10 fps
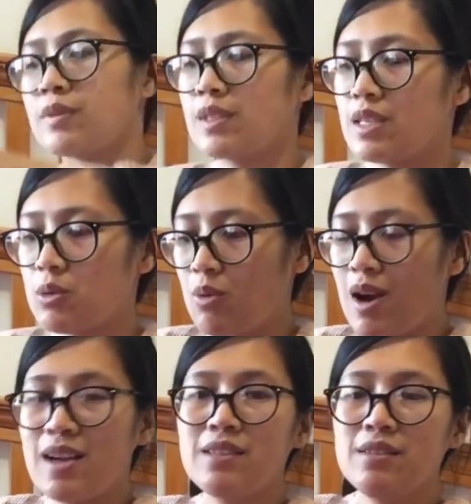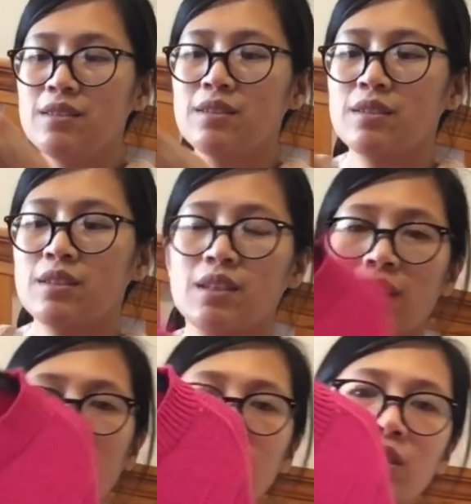This one,
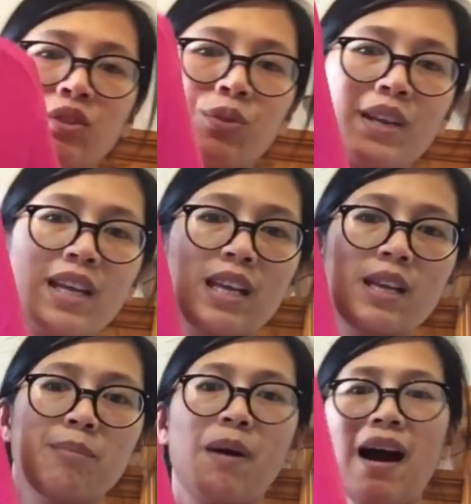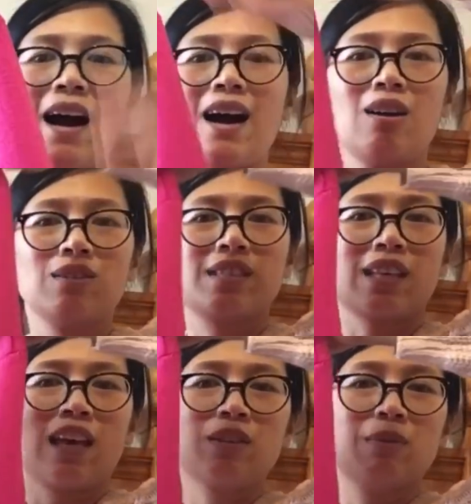£3.
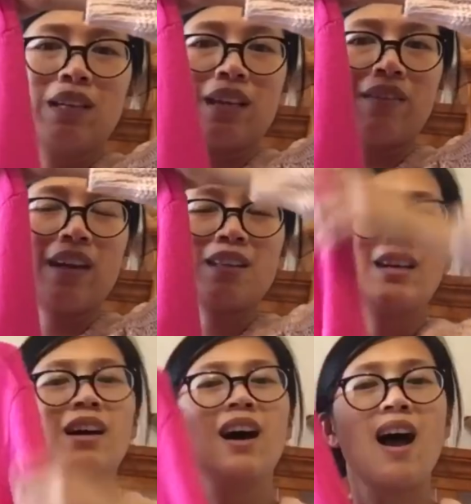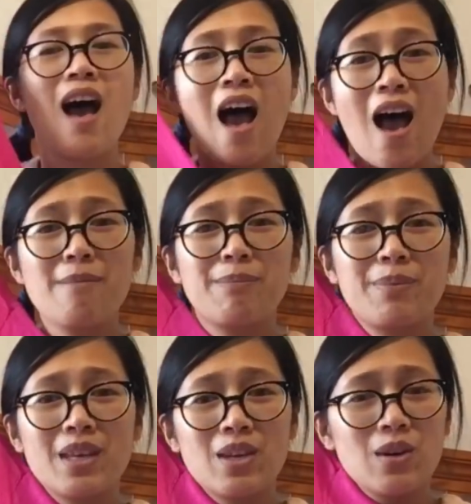Can you believe it? A
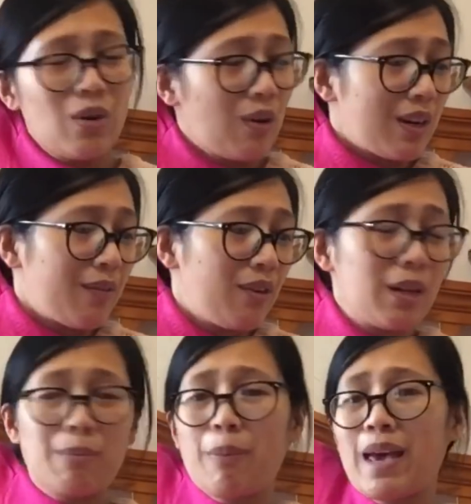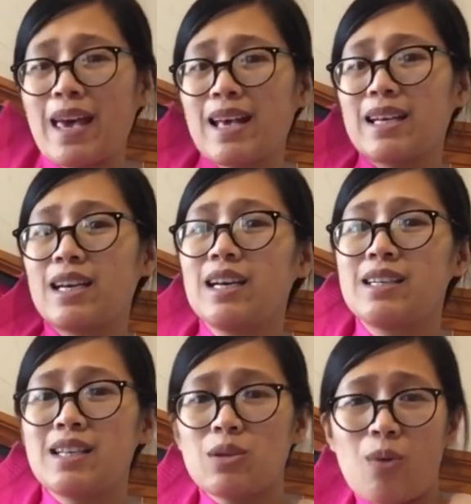beautiful pink
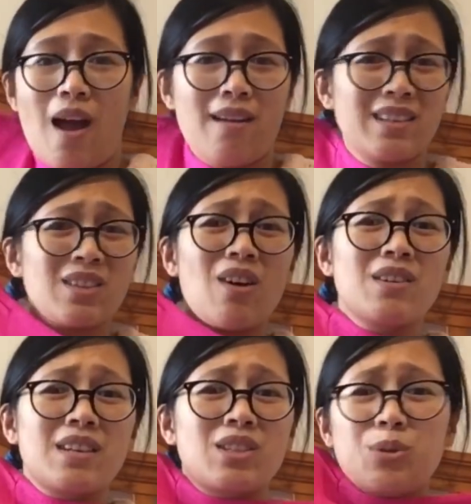knitwear is only